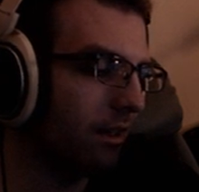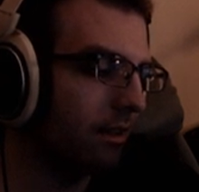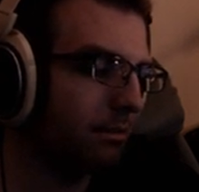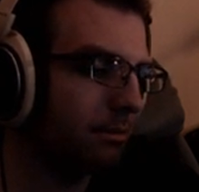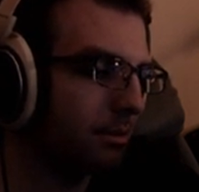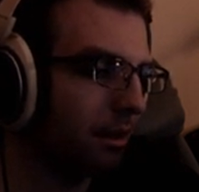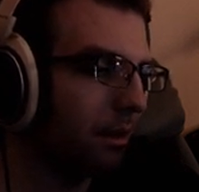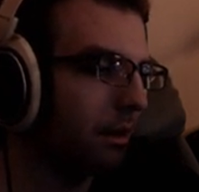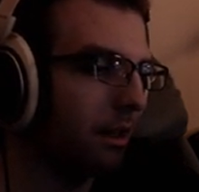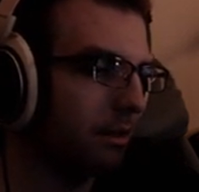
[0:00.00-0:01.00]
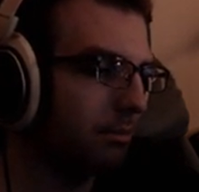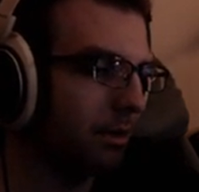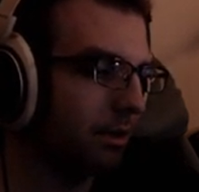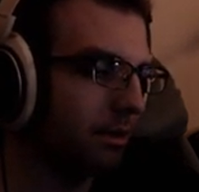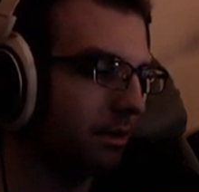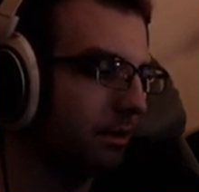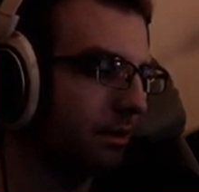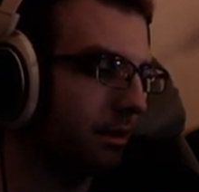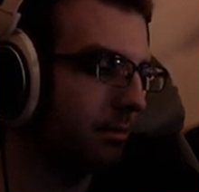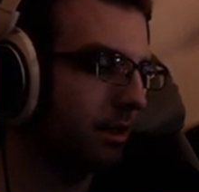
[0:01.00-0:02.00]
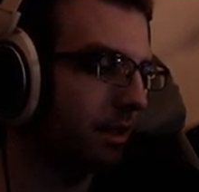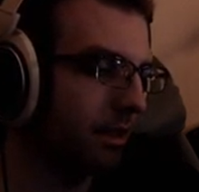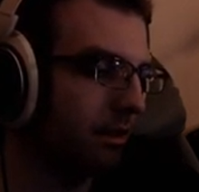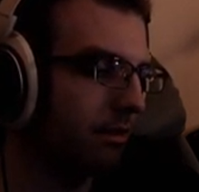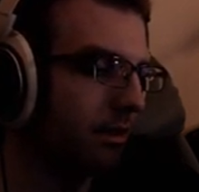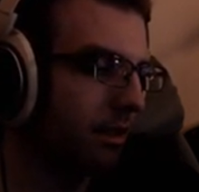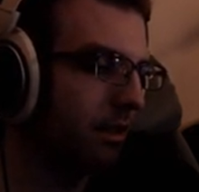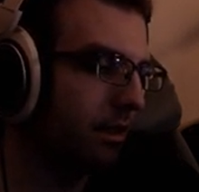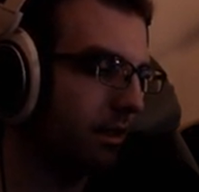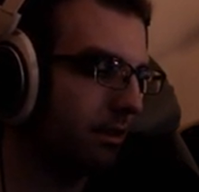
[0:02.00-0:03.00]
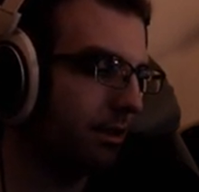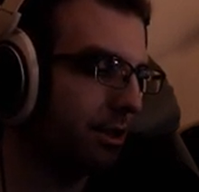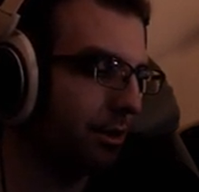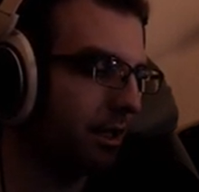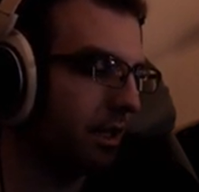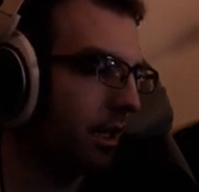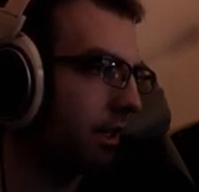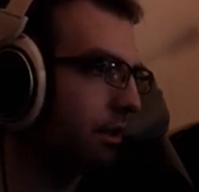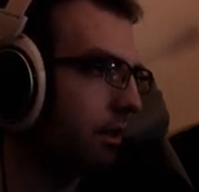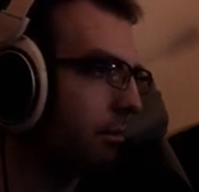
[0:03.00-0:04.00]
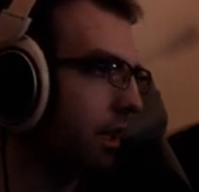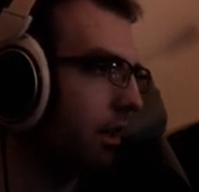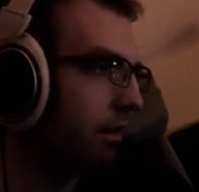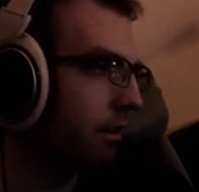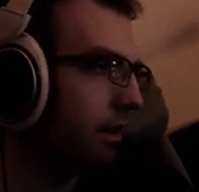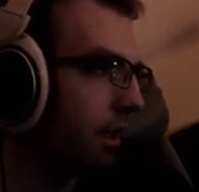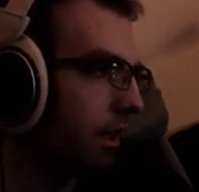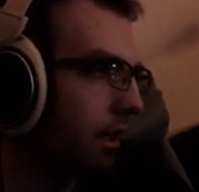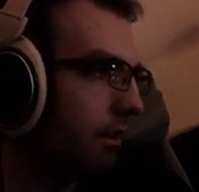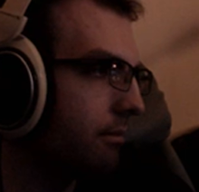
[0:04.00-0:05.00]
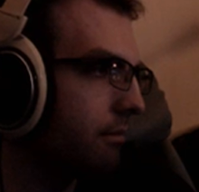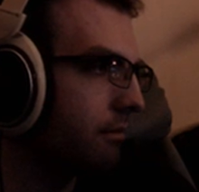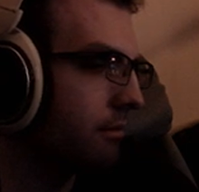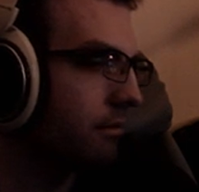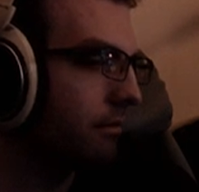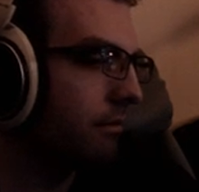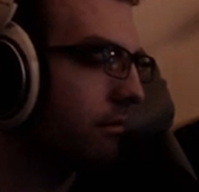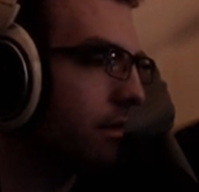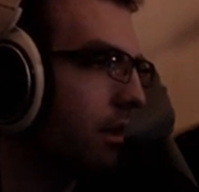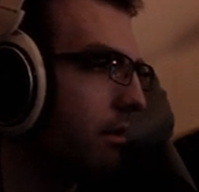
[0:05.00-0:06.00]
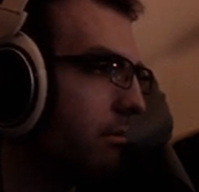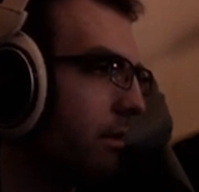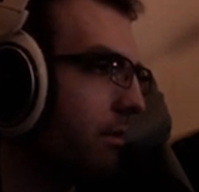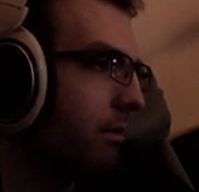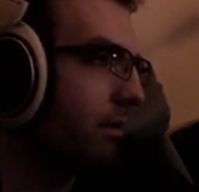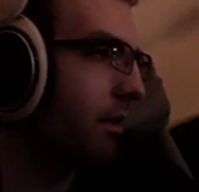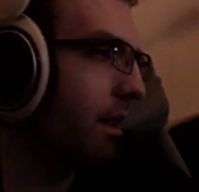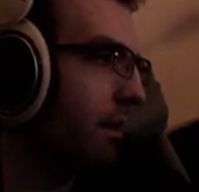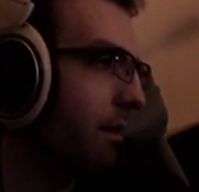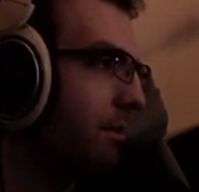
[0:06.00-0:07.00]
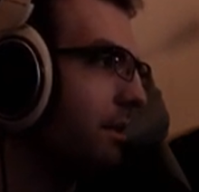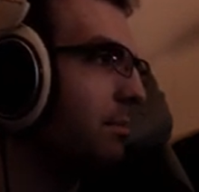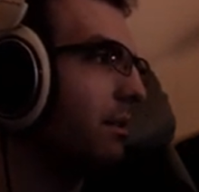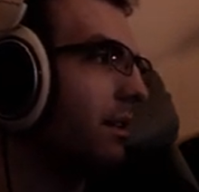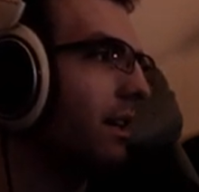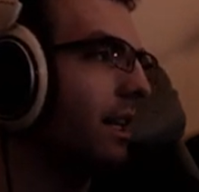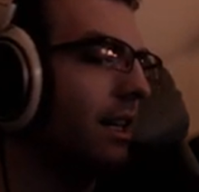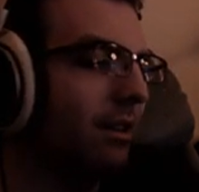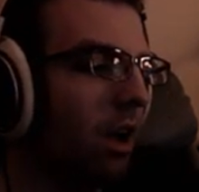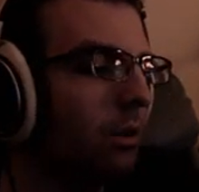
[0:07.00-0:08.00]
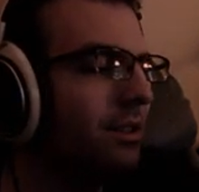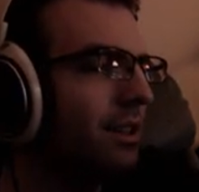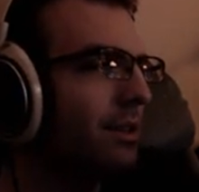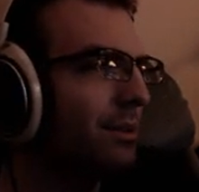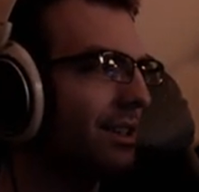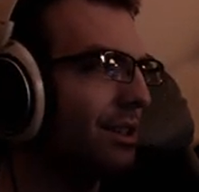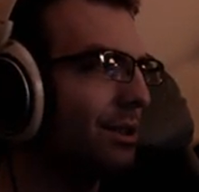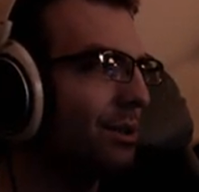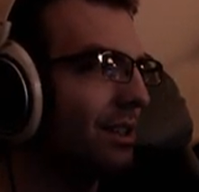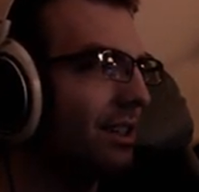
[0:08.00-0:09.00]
like stoic person or something, you know. The duty bound kind of guy. Before NAMC is pretty great, yeah. I always like when they do